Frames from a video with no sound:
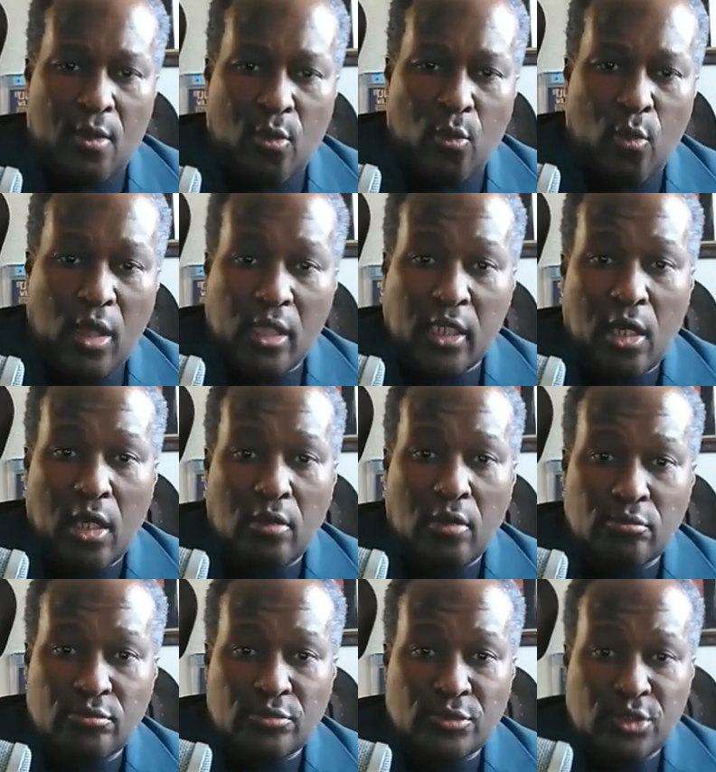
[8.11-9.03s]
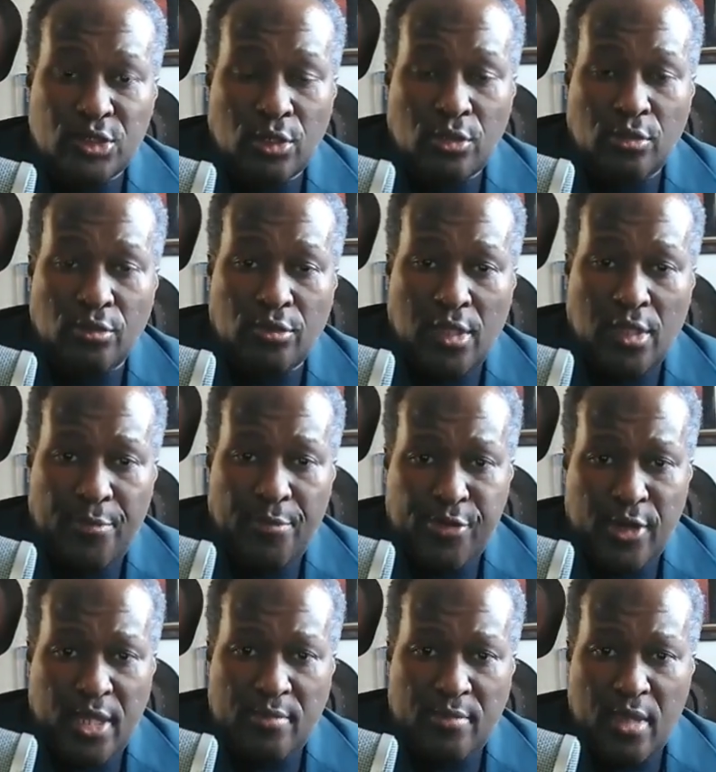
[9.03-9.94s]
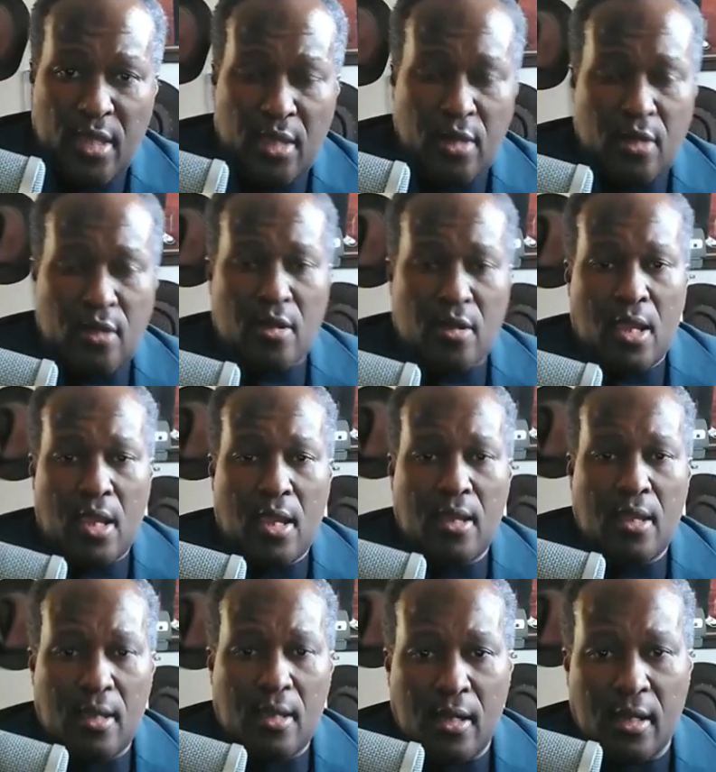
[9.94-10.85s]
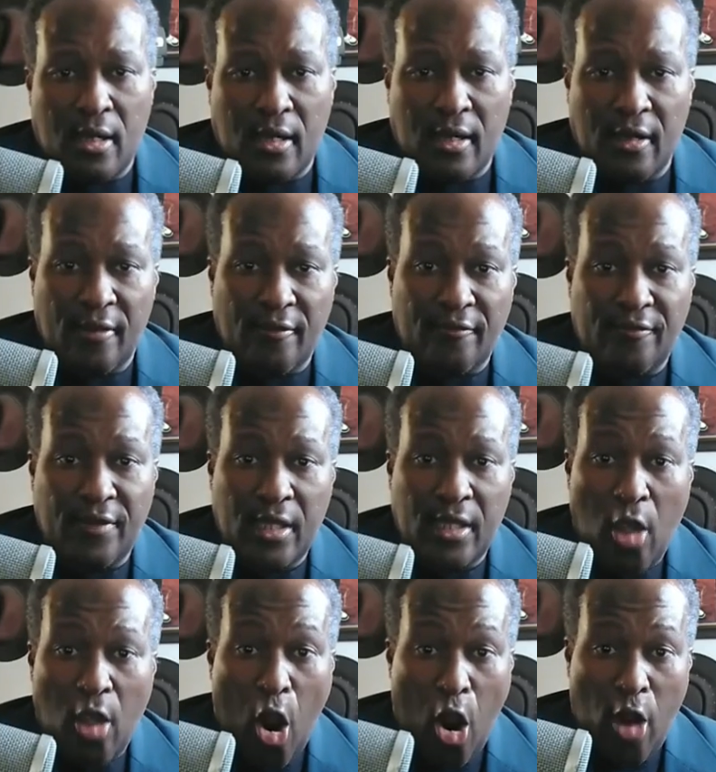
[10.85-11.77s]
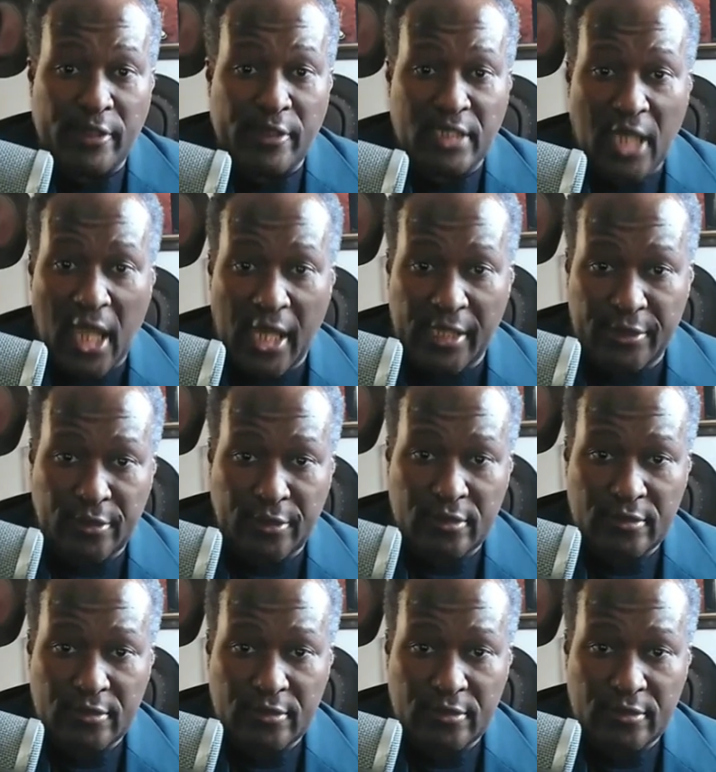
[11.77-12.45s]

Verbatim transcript: Welcome to the premiere of Hardliner,